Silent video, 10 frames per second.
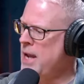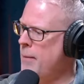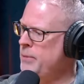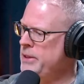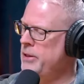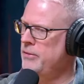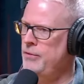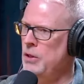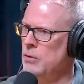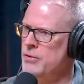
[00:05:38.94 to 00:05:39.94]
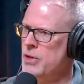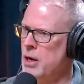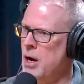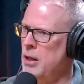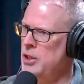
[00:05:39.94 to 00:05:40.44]
happened to the field of
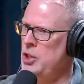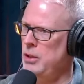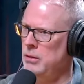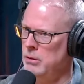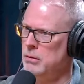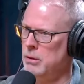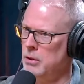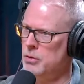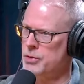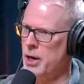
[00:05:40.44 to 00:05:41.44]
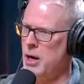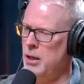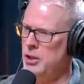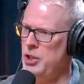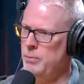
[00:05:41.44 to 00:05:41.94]
psychology, clinical
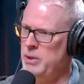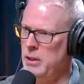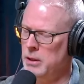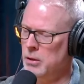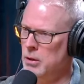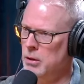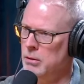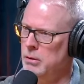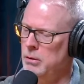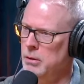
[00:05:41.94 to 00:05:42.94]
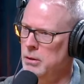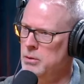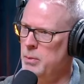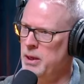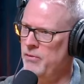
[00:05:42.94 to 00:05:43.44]
psychology in particular. It's
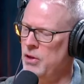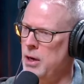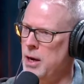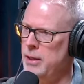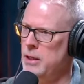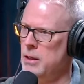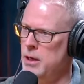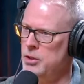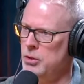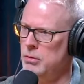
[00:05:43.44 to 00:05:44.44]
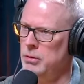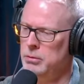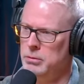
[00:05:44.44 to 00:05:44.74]
become very ideological.